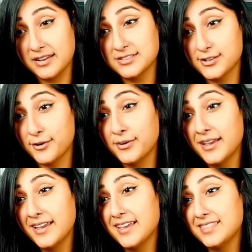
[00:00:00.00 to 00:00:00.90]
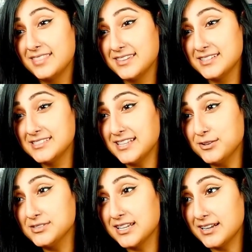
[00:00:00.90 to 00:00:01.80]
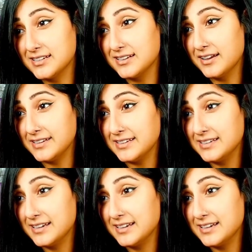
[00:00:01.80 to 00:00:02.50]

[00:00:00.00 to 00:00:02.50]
So this sounds kind of nutty.